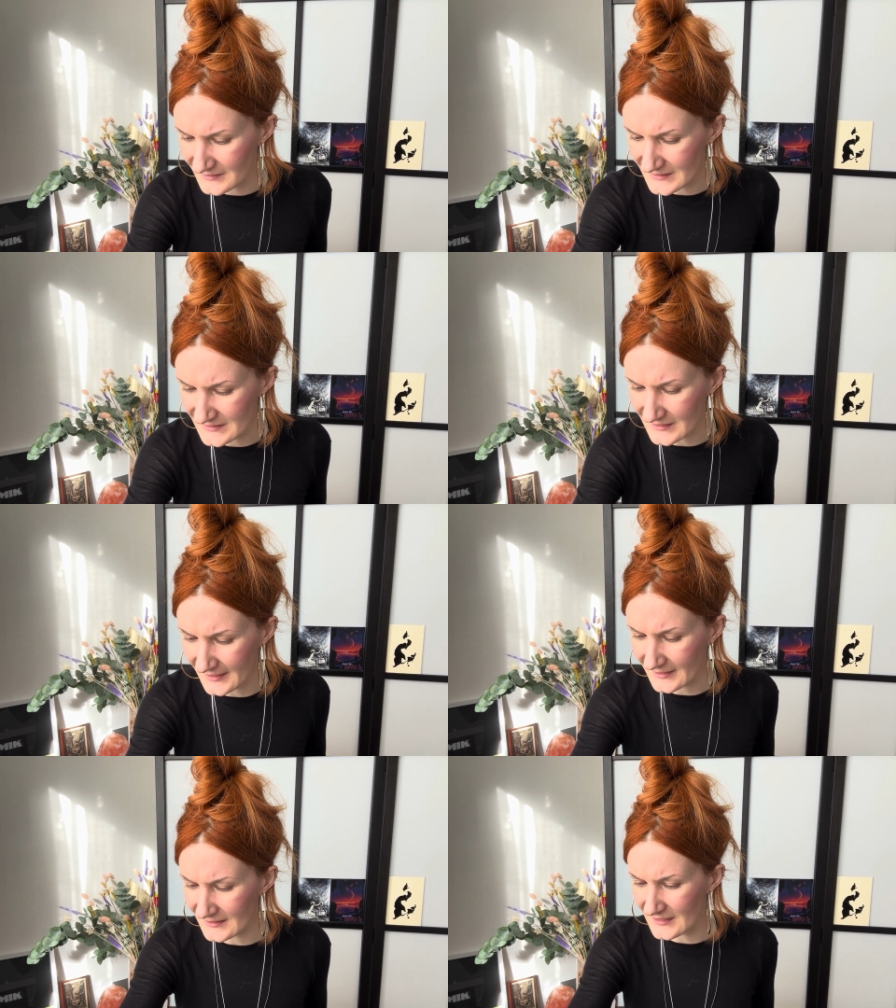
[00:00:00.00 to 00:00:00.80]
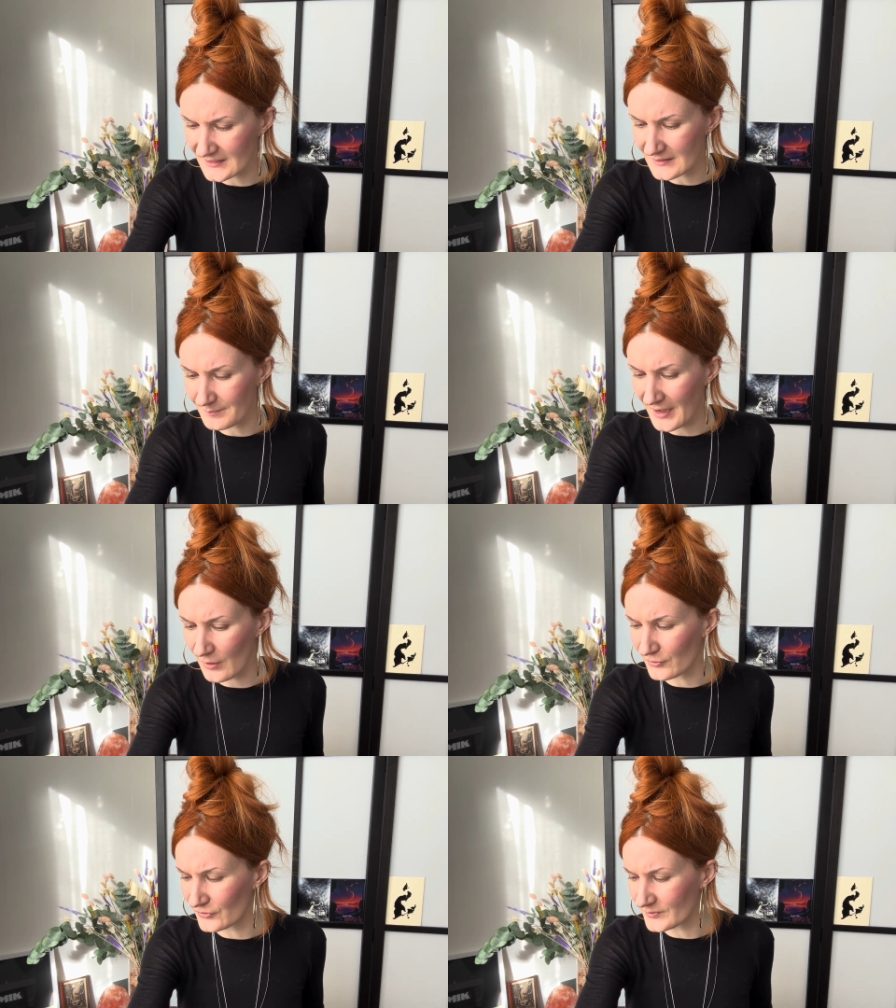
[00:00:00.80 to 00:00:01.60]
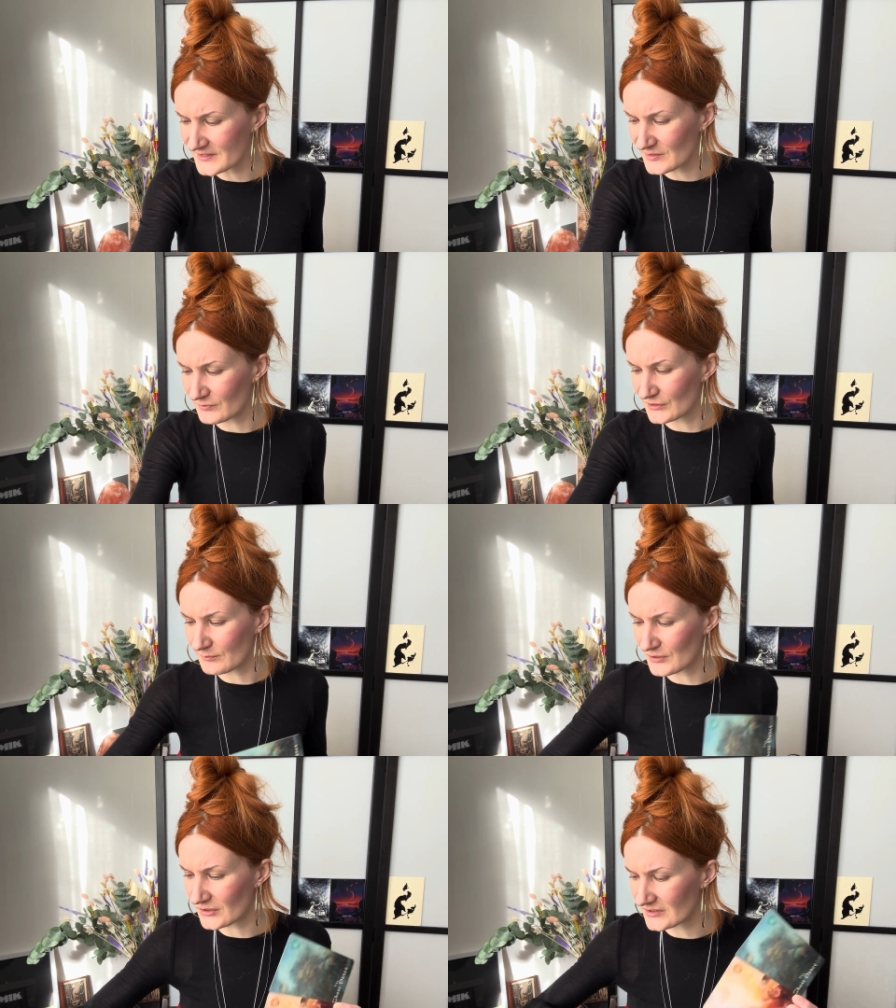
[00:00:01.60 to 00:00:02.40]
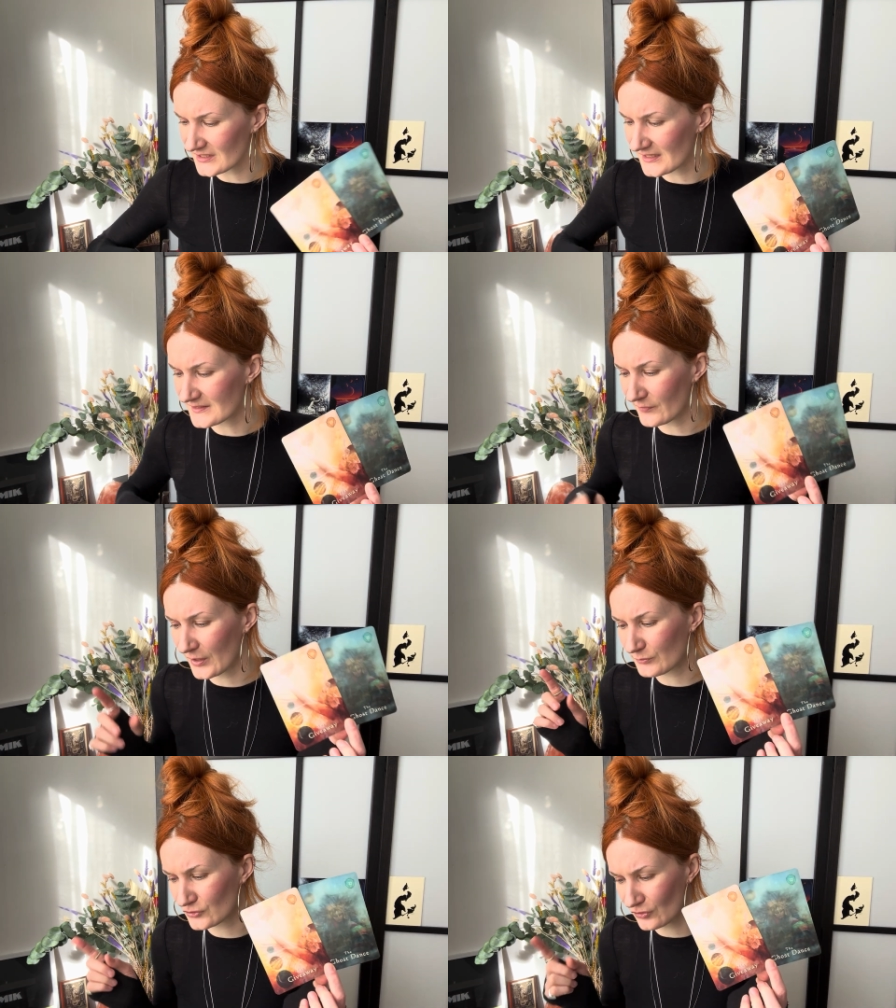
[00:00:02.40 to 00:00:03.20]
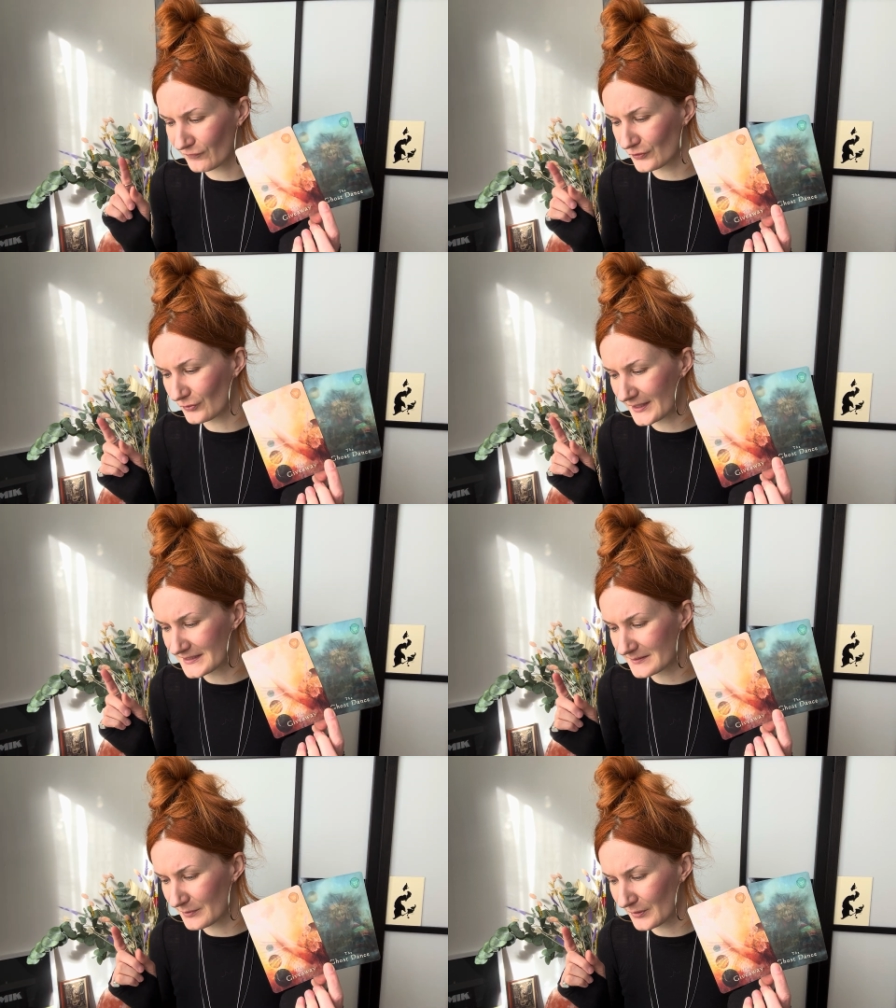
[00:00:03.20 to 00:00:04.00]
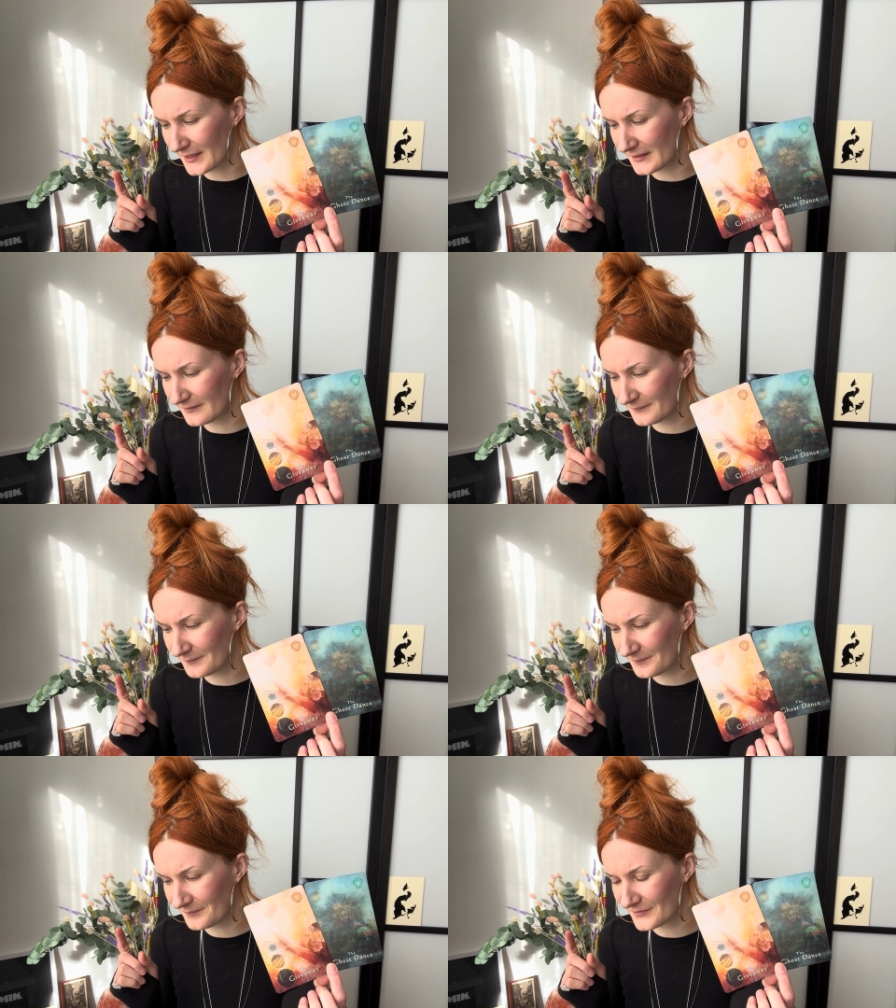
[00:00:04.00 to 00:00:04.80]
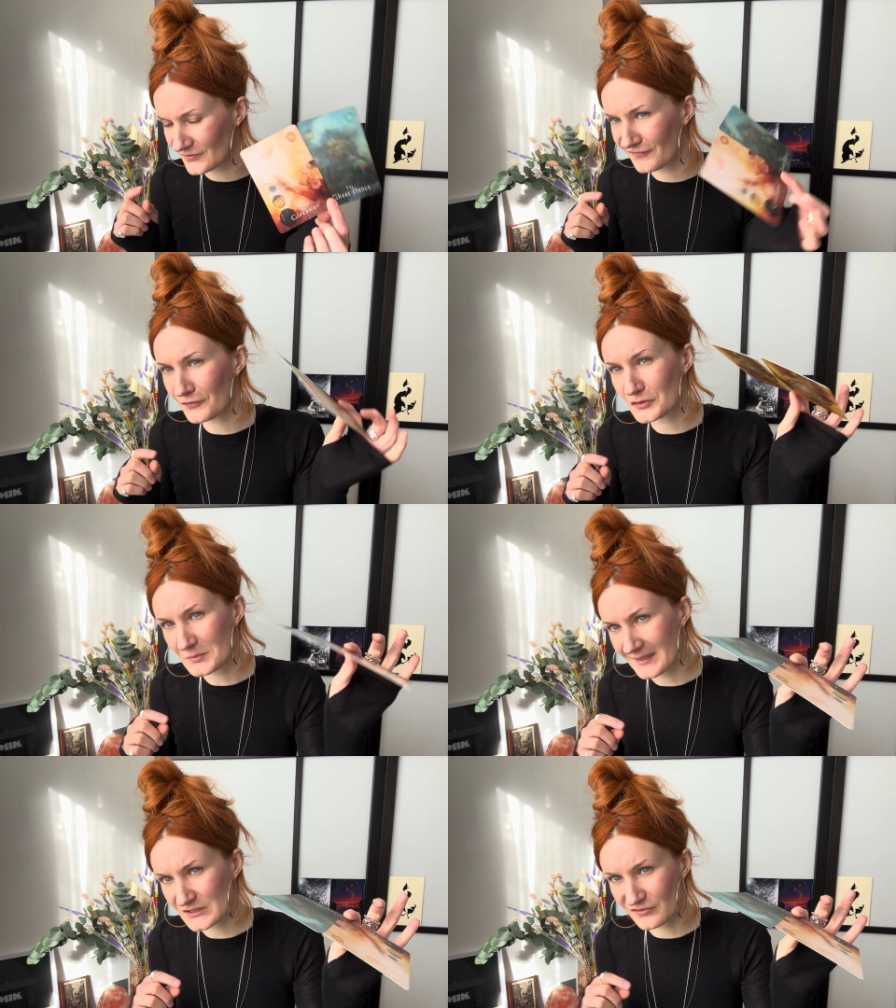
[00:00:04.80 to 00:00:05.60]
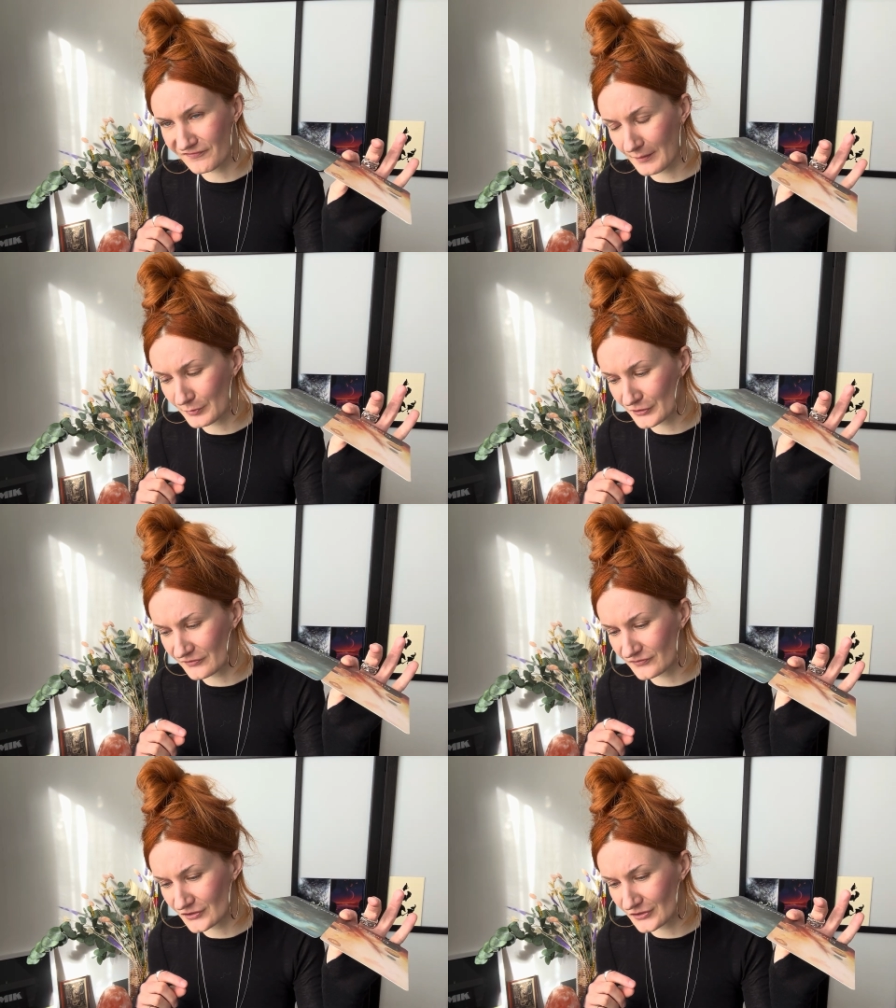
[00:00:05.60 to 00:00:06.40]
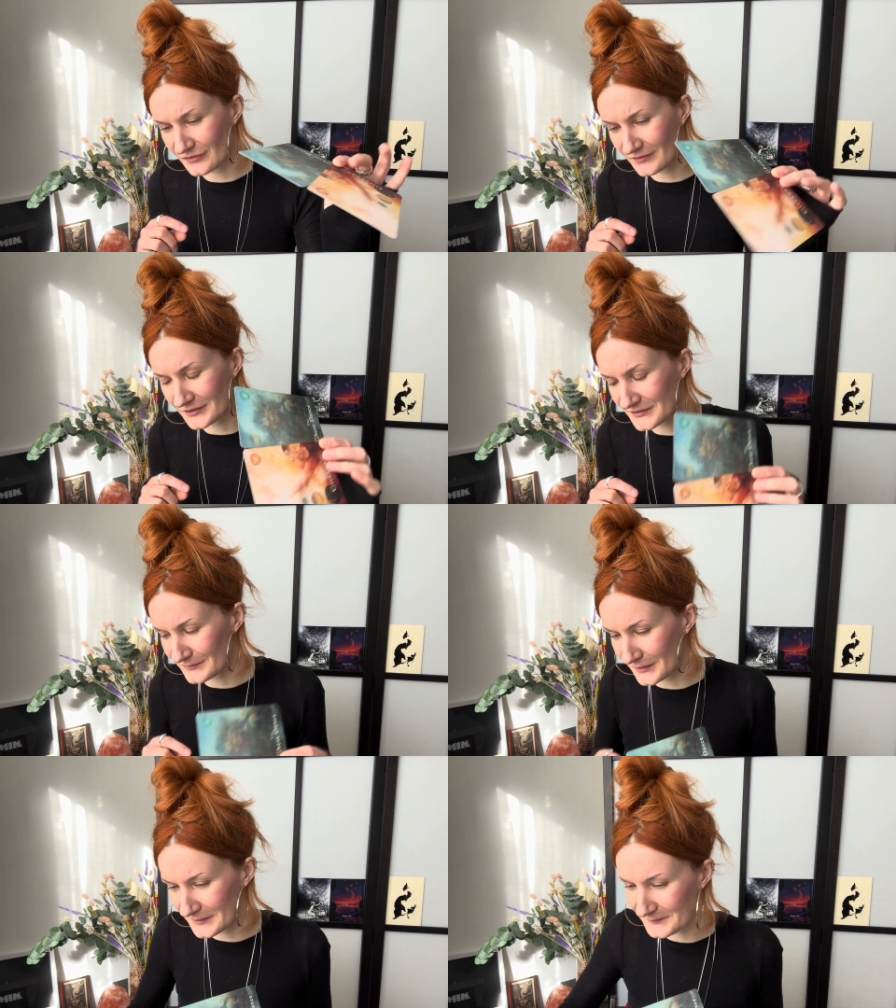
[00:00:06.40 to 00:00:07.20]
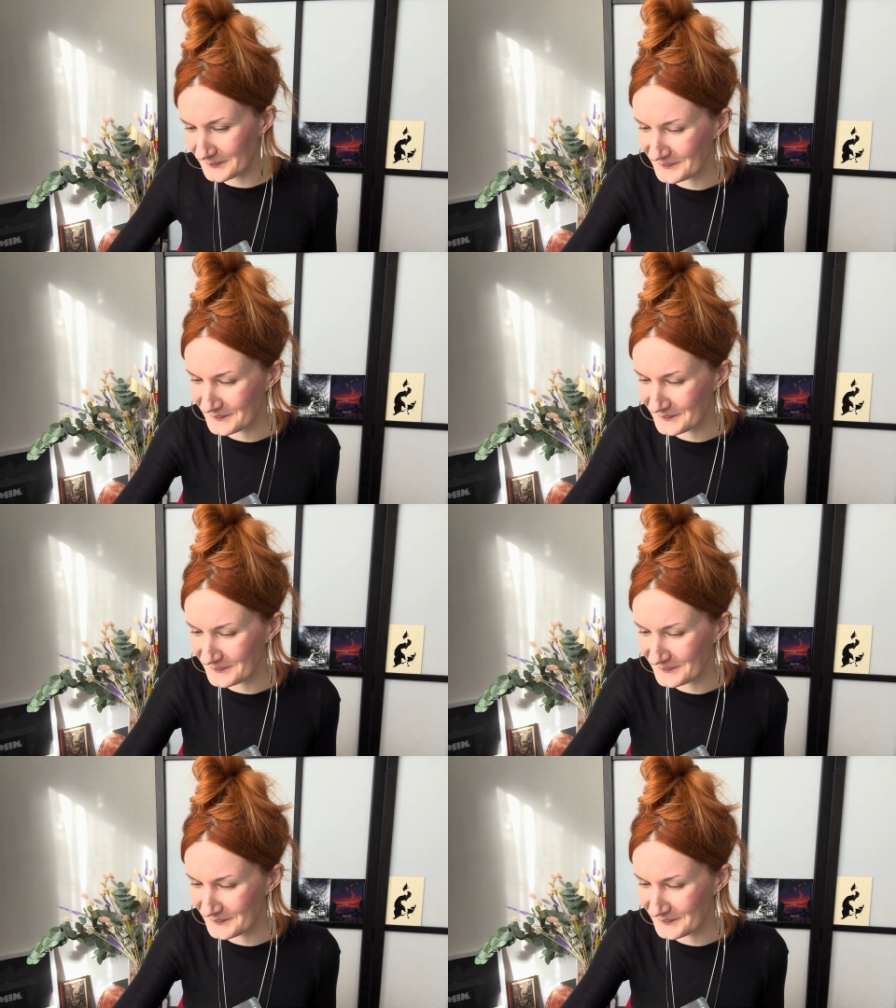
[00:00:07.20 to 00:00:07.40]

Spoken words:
It's like the power, the wisdom and the beauty is very much of the Great Spirit. It's the fundamental fabric of the universe, right?